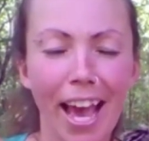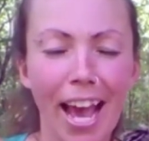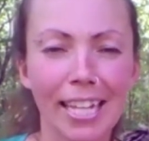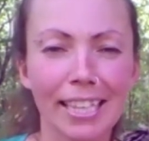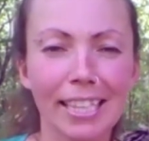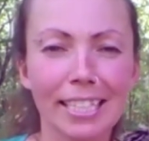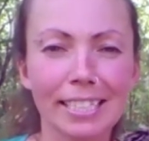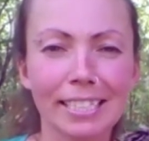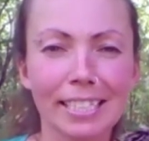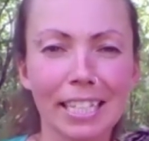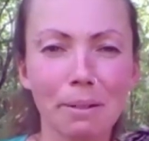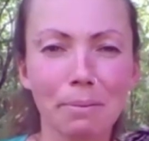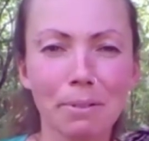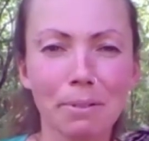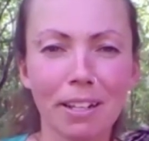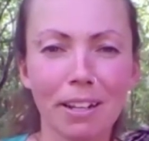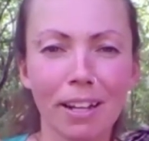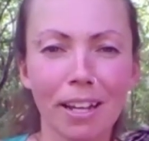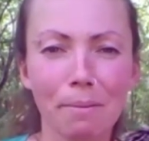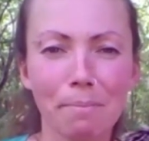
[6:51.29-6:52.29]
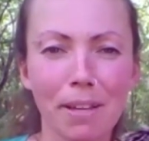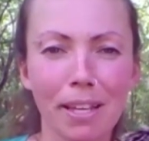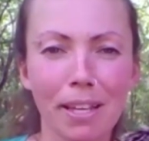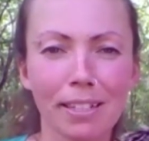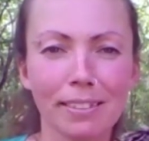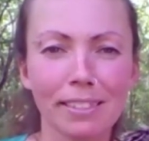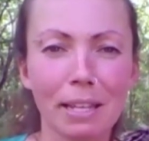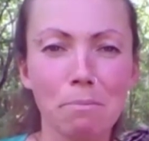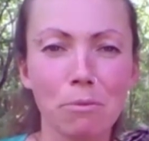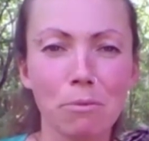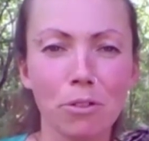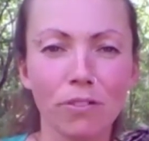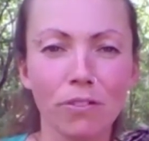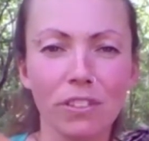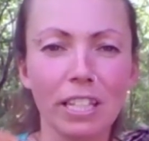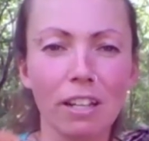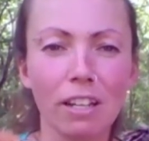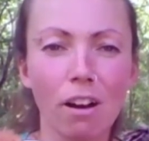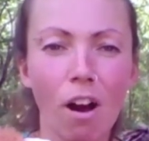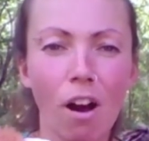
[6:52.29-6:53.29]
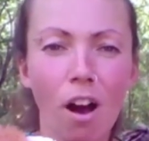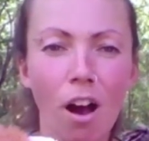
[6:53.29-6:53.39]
at the same time as they move the